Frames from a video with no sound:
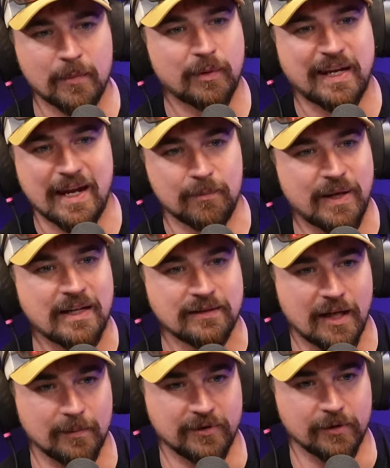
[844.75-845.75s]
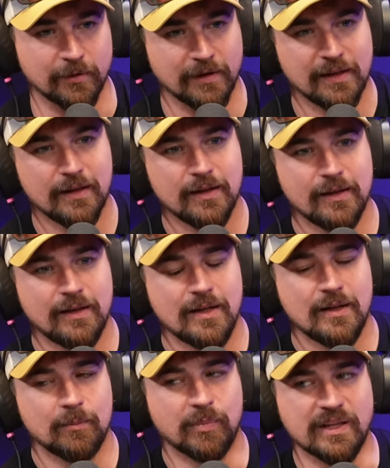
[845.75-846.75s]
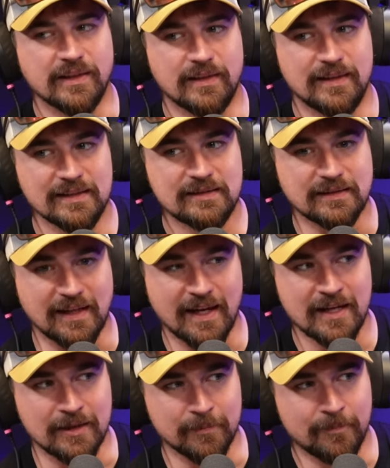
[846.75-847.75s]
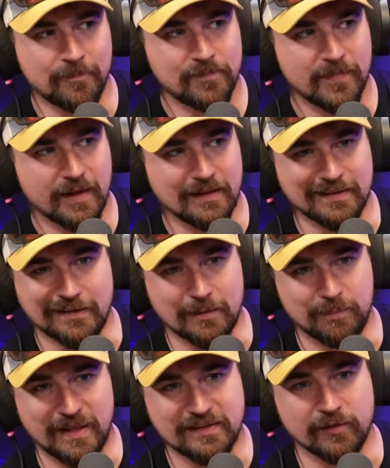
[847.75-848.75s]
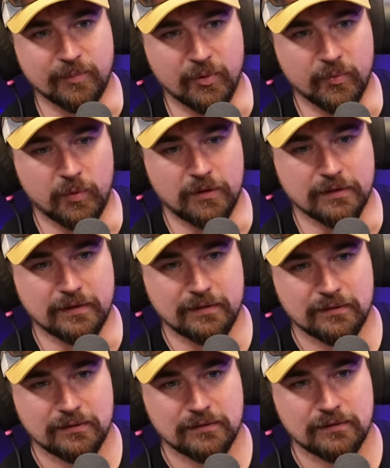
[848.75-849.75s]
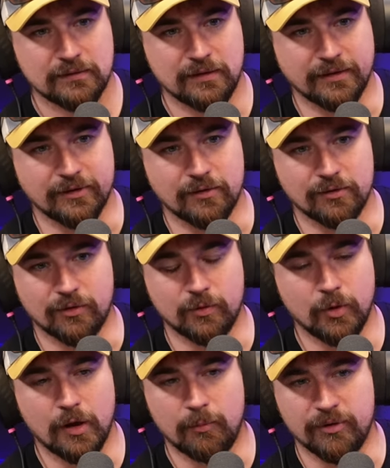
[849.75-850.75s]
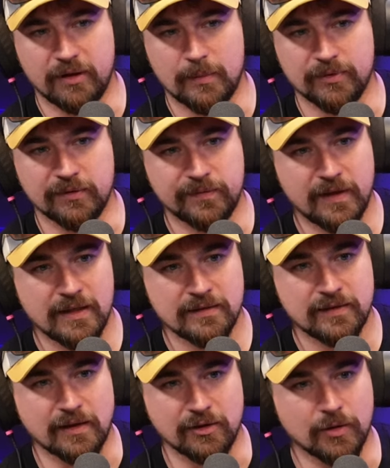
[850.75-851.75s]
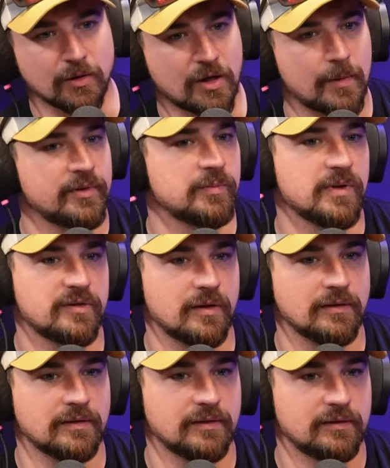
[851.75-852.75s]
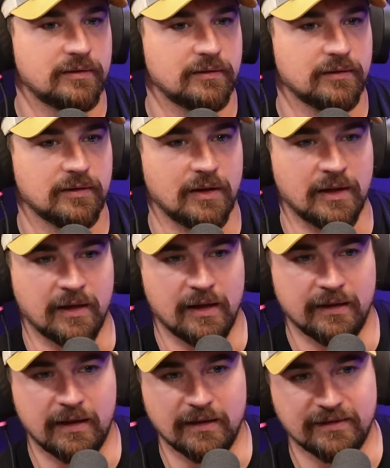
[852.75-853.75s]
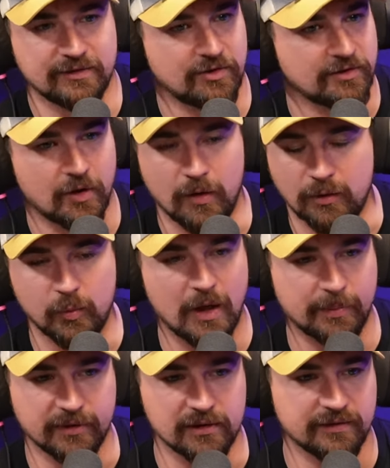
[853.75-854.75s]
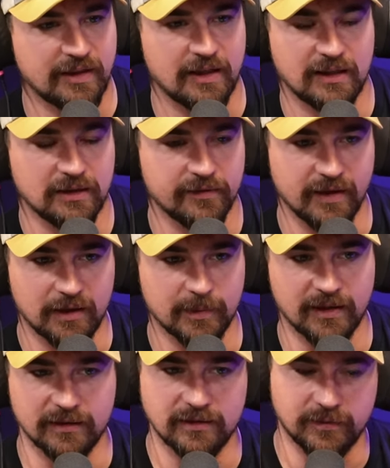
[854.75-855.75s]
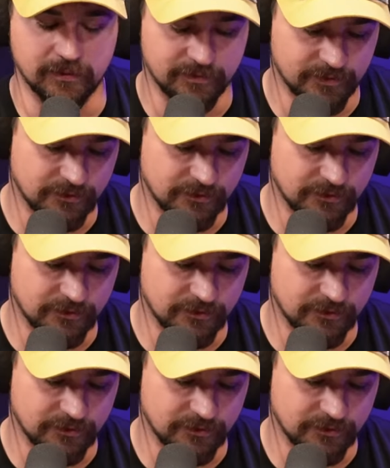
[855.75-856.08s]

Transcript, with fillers: a campaign type dude. But right. this game is like the best of both worlds like yeah. you, you, crew up with a couple of your friends and you go accomplish missions, and, and it's just all cooperative, and I, I love that about it. And, and that's